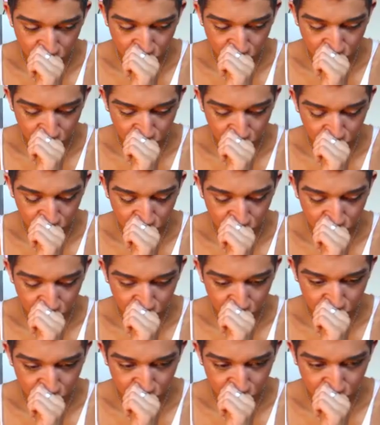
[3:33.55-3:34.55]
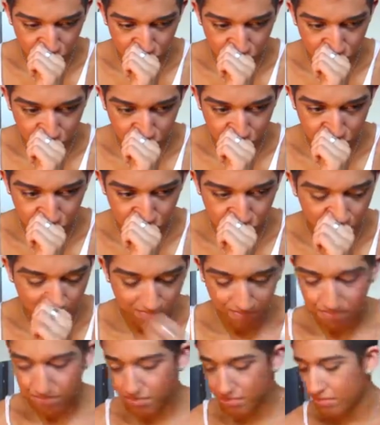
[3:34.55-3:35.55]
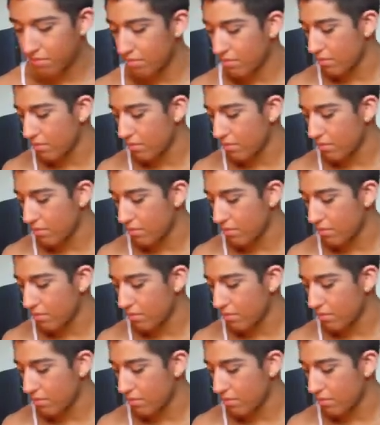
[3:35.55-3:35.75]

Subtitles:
[no speech]